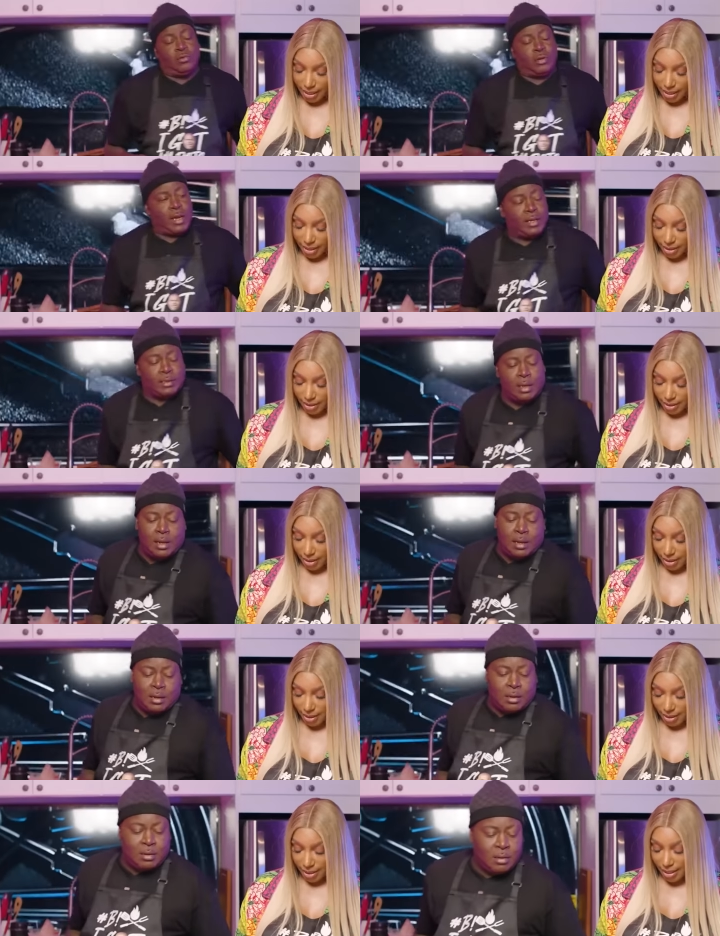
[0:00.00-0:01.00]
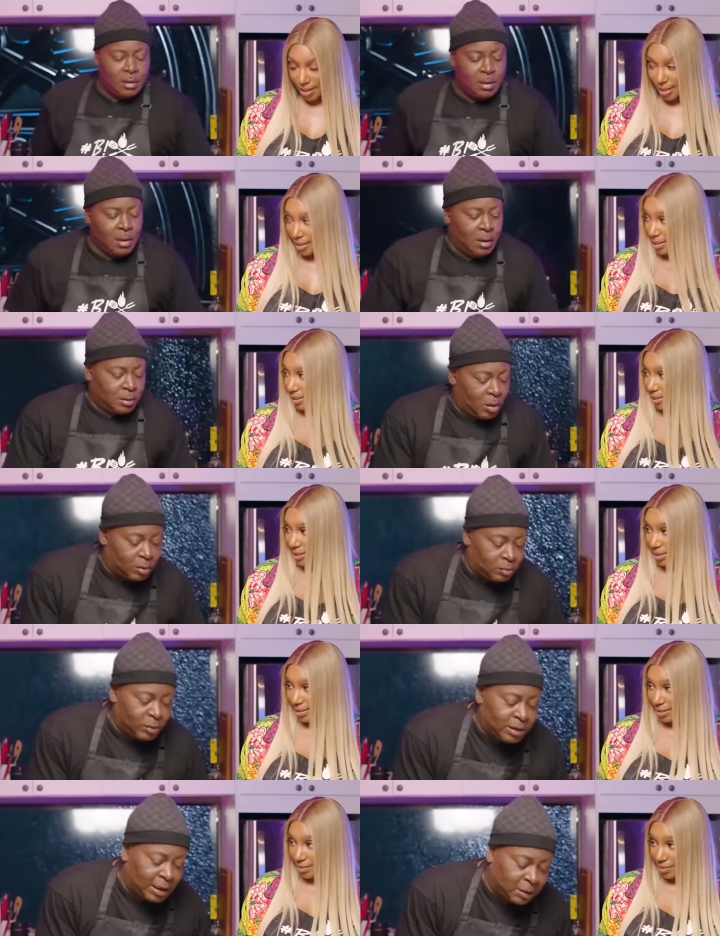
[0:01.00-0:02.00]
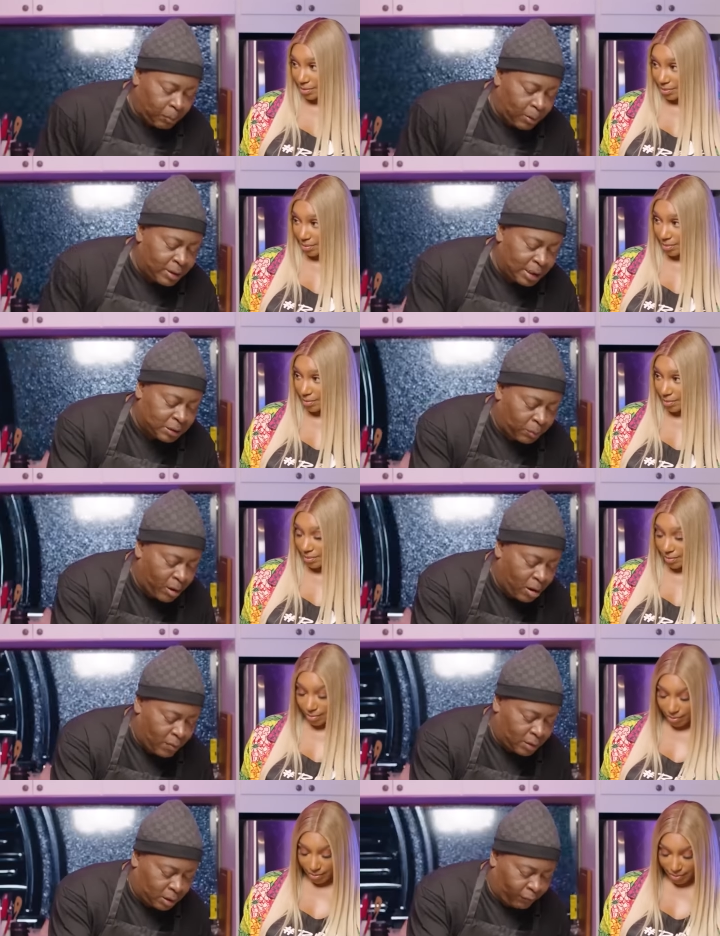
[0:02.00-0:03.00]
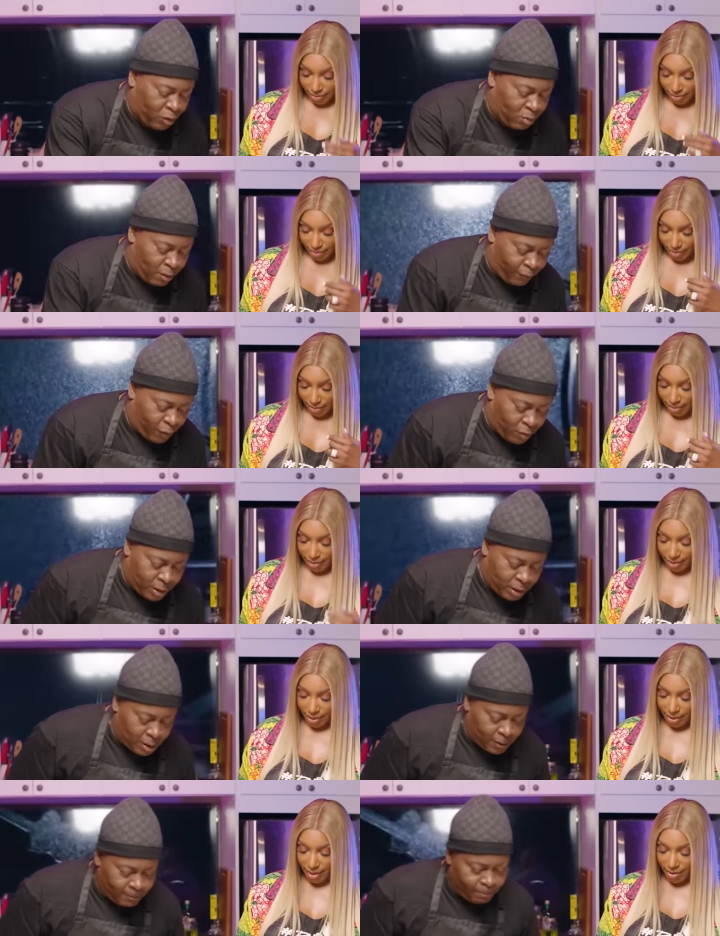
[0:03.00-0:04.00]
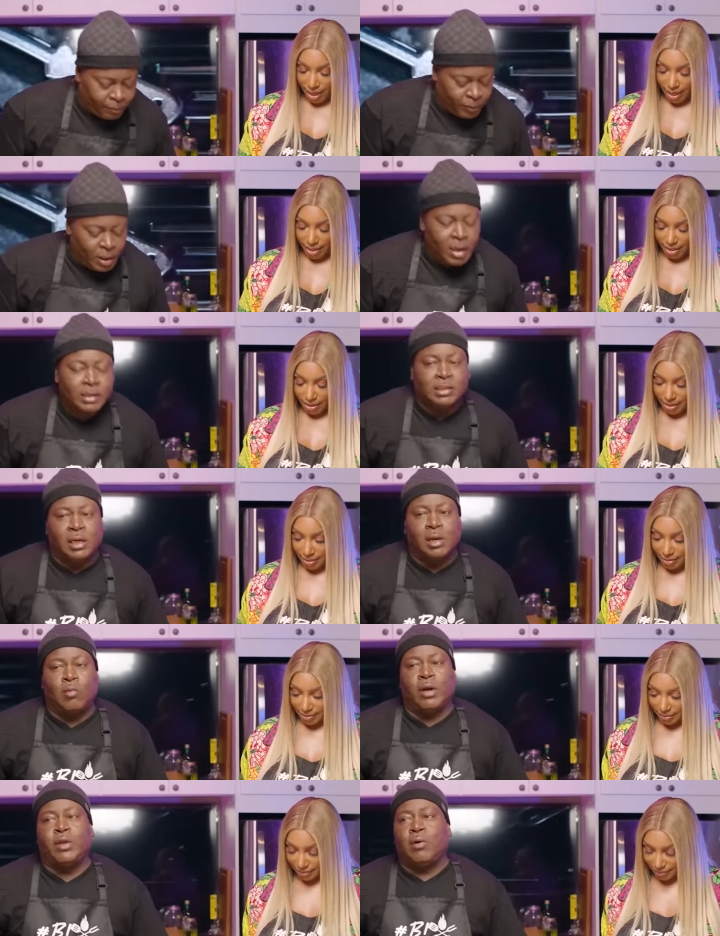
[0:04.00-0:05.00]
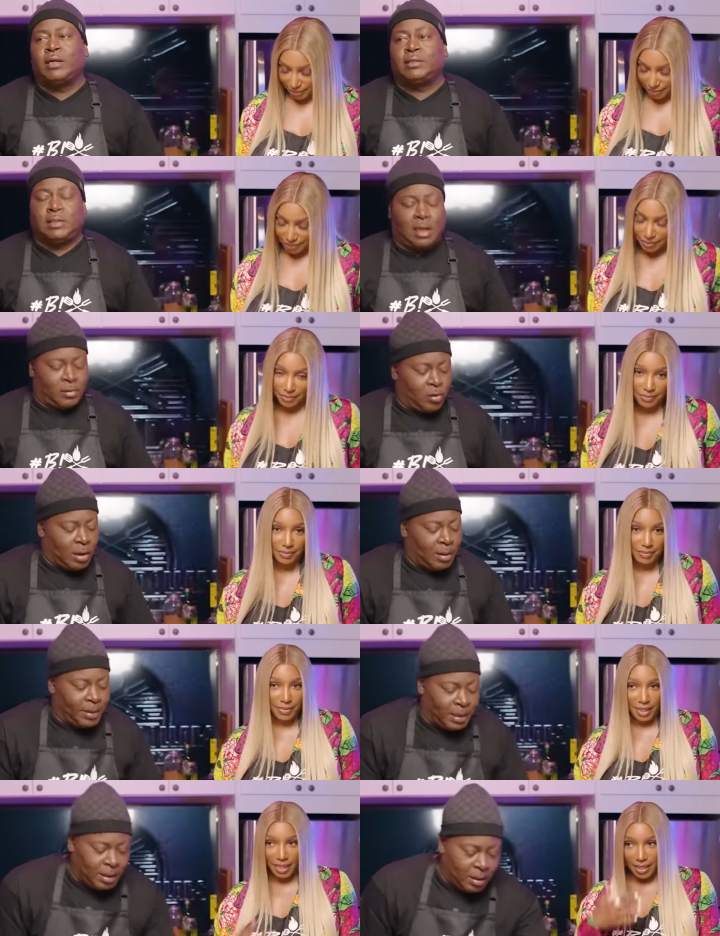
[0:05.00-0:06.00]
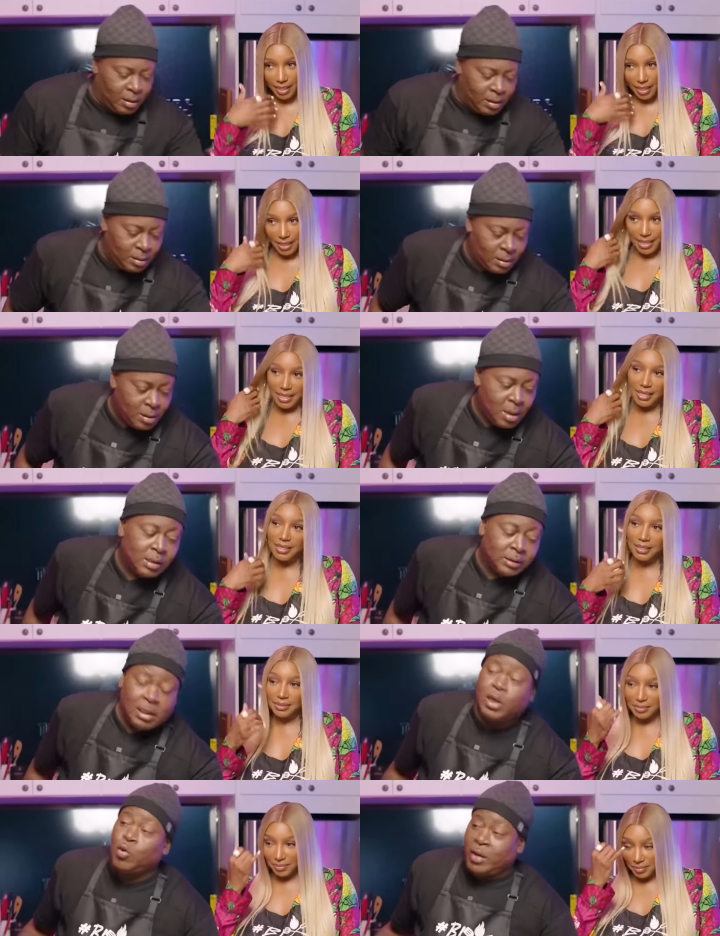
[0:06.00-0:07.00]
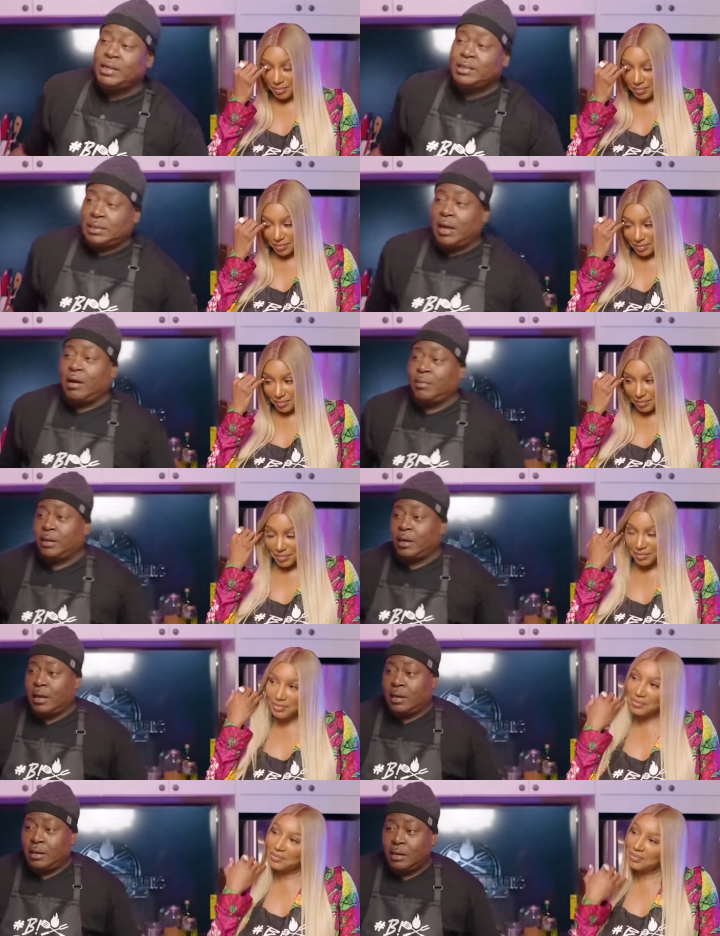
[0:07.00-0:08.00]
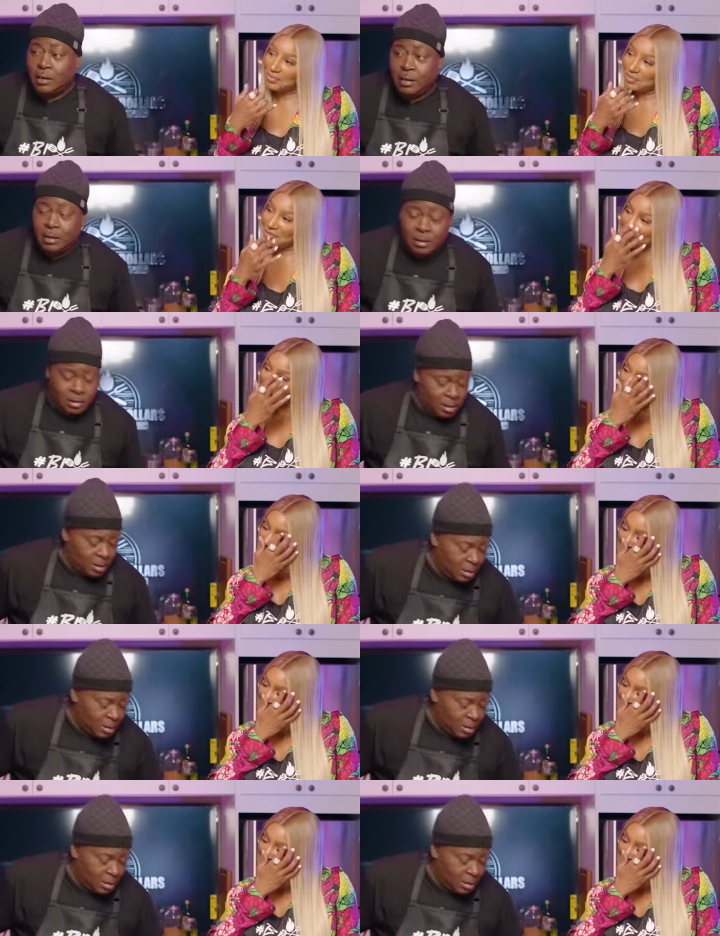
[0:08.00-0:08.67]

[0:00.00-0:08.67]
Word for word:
Speaker 1: too. You can't tell. So let's pray. Let's pray over this food before we eat. Okay. See where you at? See, if you coming to eat. Yeah, man. See, you eat salmon. Uh, yeah,